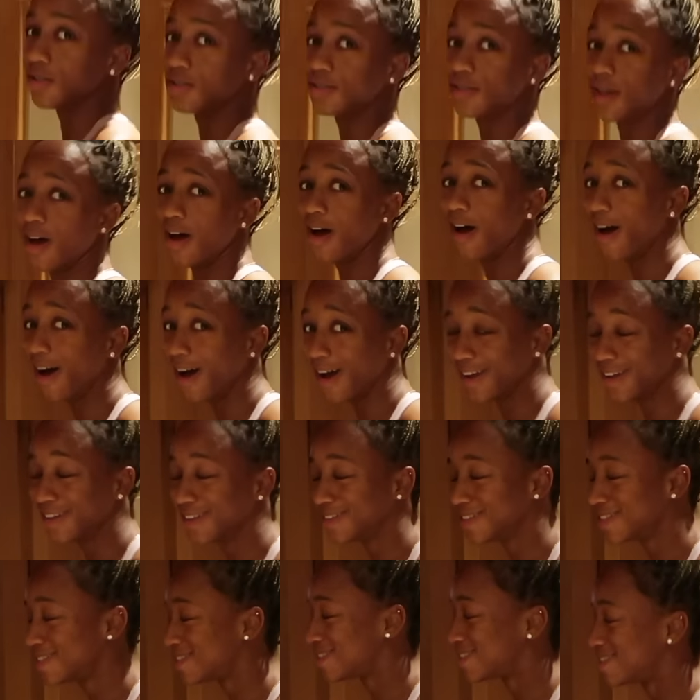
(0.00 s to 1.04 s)
All right, y'all.
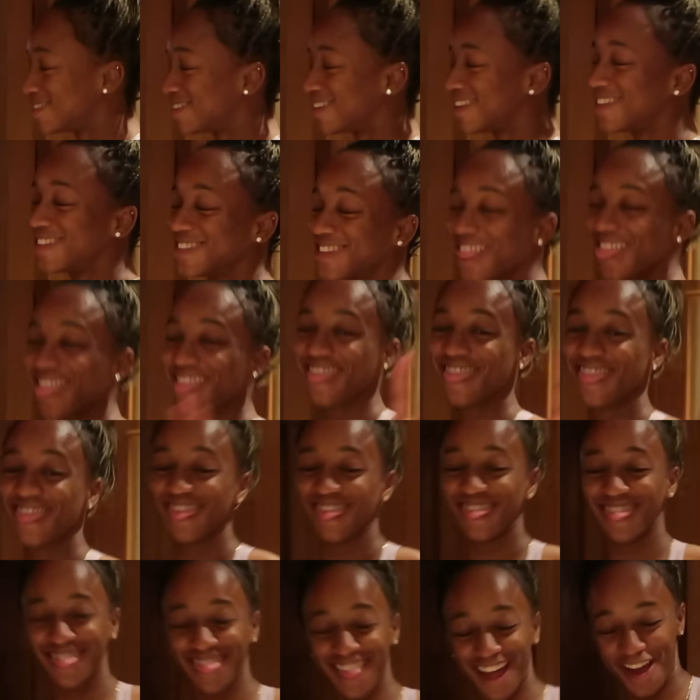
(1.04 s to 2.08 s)
Anavia found
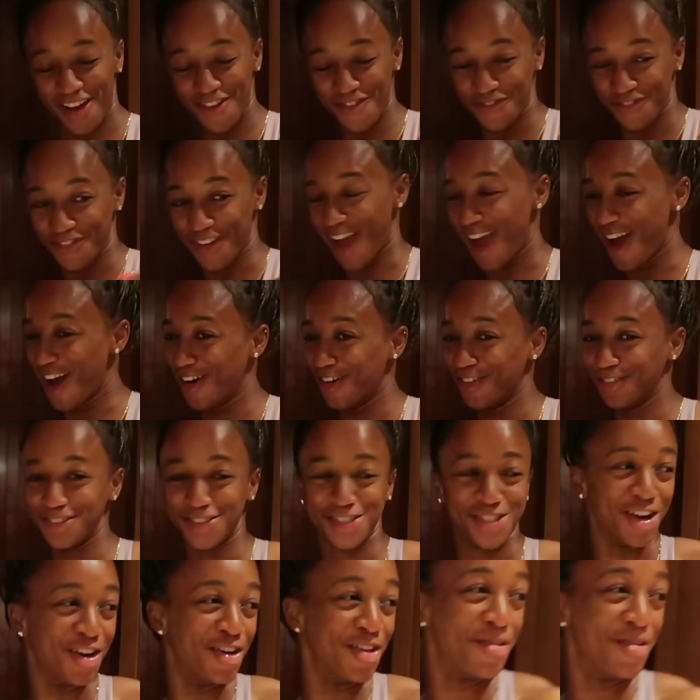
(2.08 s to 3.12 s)
the sauna.